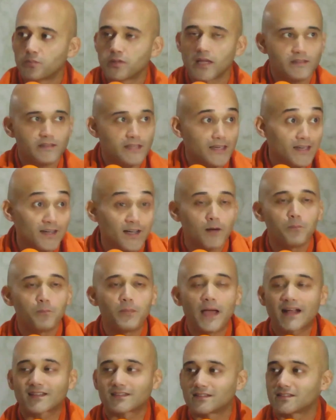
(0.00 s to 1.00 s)
They can come
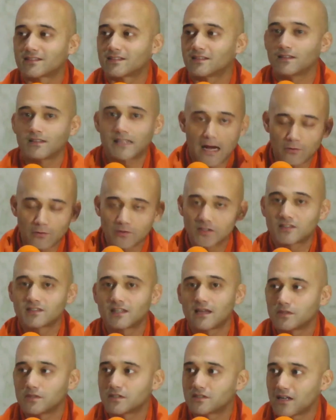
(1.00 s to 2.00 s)
back down the
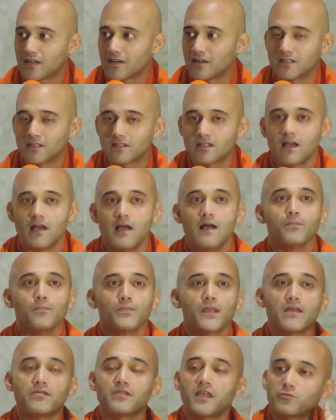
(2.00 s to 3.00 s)
same stairs.
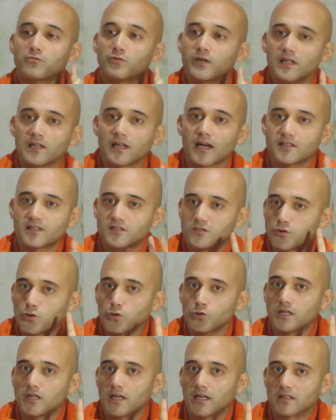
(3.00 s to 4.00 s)
And they realize two
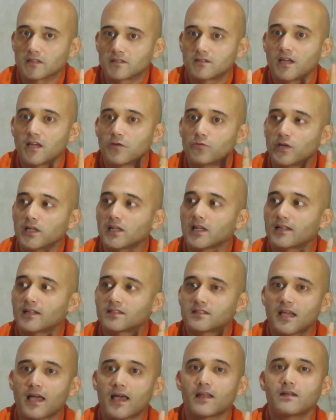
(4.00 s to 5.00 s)
things. They realize
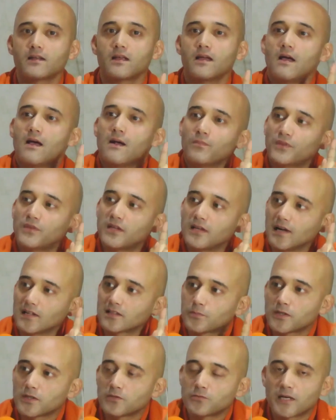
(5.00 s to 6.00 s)
that the
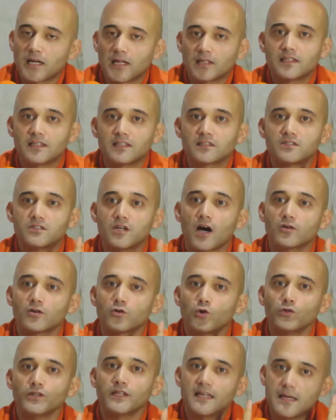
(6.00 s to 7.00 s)
ultimate reality is not
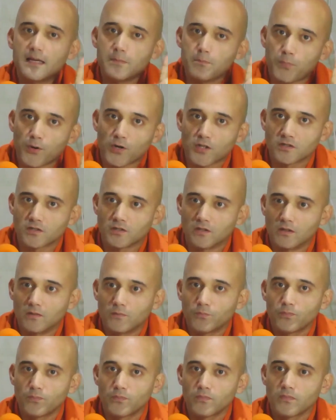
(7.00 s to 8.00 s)
only impersonal,
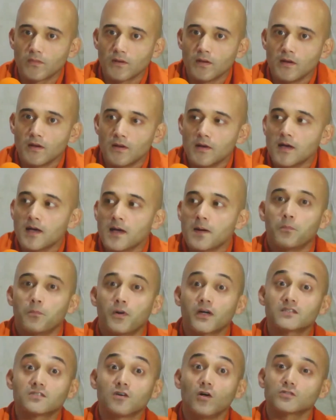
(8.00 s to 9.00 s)
but
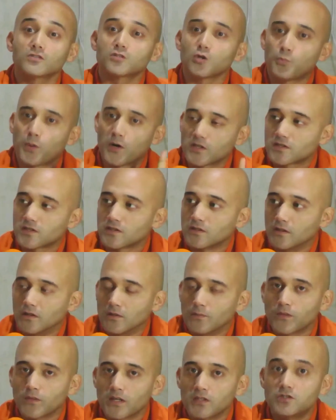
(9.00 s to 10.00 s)
is also personal.
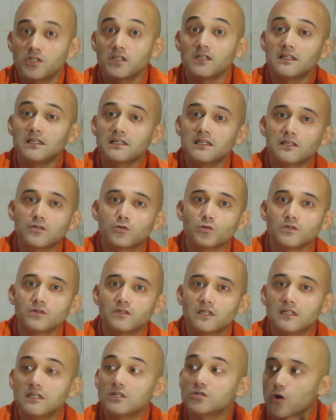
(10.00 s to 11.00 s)
Jini nirgun
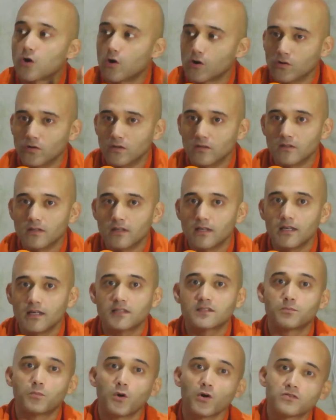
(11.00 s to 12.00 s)
tini shogun. It's
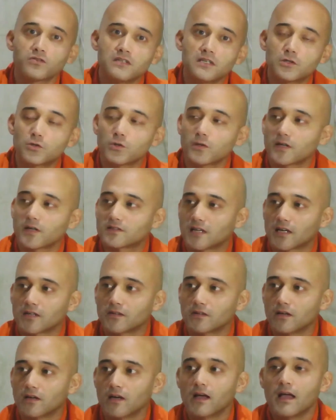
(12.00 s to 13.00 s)
both nirguna and
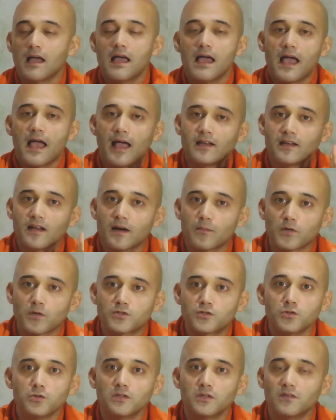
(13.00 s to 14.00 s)
saguna. And number
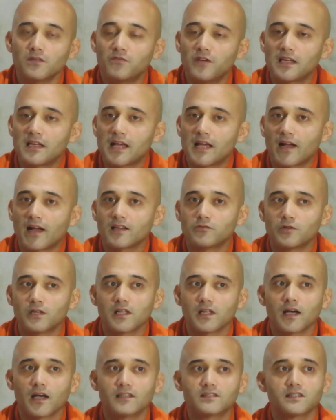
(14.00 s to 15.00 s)
two, the Vijnani
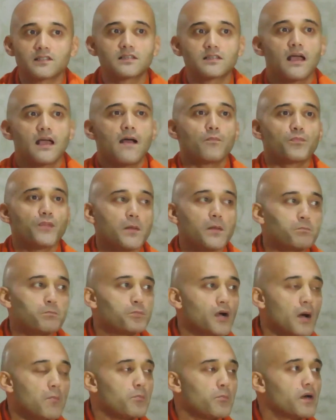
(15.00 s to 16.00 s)
realizes that
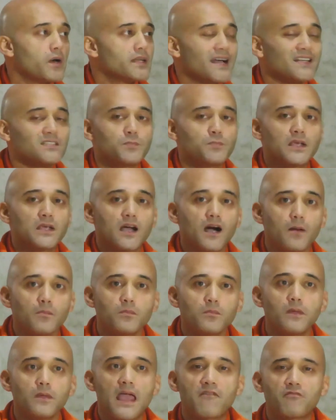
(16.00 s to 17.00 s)
Brahman has
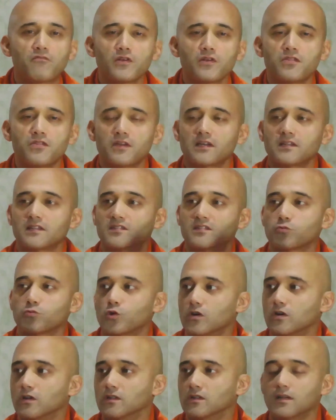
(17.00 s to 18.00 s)
become everything in this
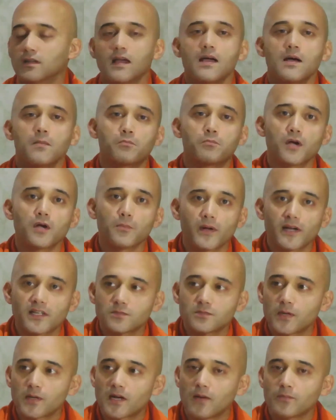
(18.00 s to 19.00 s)
world. Brahman has
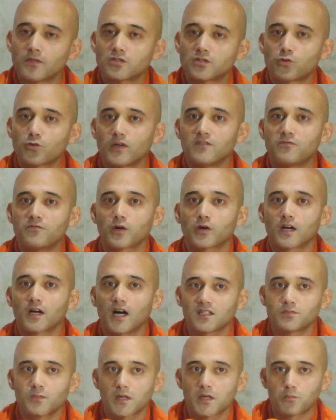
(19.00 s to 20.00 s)
become the 24
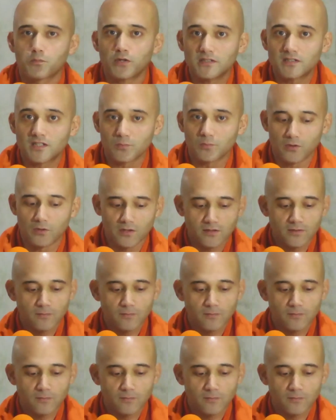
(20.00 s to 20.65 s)
cosmic principles.